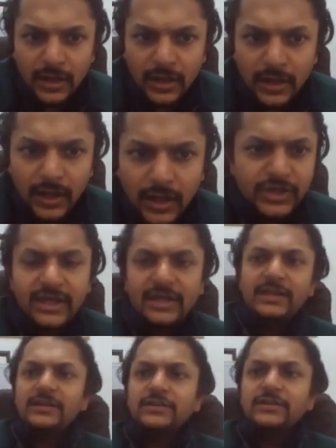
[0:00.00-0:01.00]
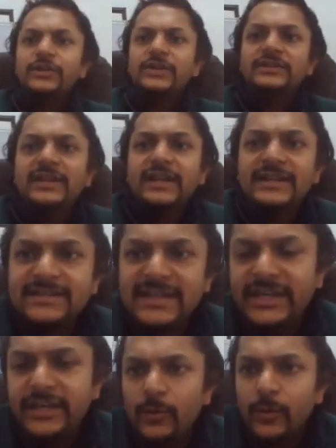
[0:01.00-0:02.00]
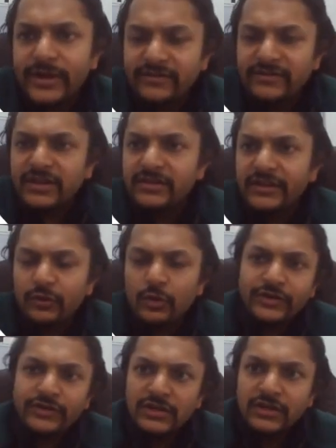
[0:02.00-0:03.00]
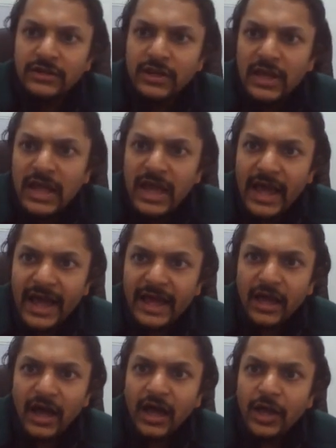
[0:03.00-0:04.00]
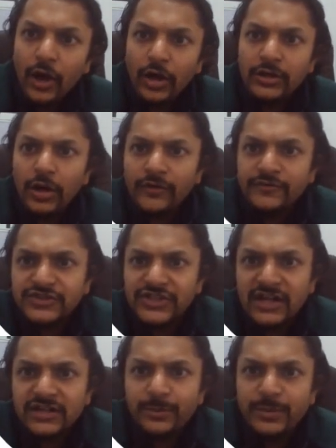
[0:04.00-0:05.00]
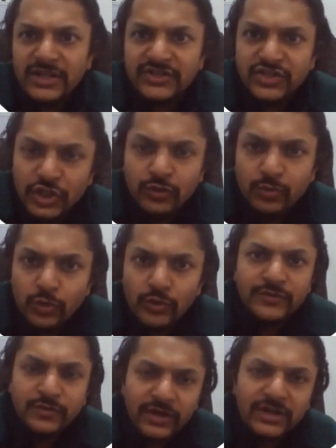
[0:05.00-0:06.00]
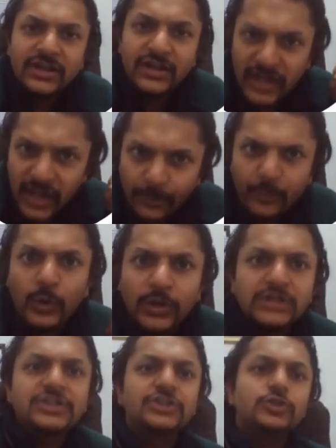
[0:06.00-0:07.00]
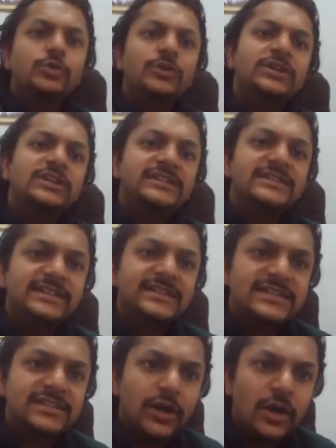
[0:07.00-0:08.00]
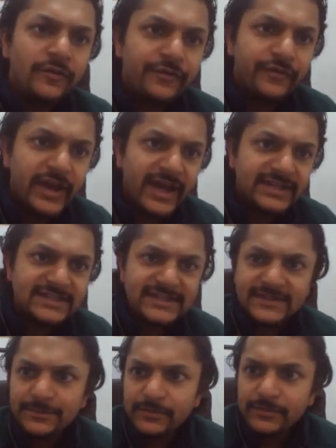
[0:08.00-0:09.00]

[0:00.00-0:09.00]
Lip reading: Okay, dear students, let us see what is there in this question. An ion of charge plus Q moves vertically upwards through a distance of S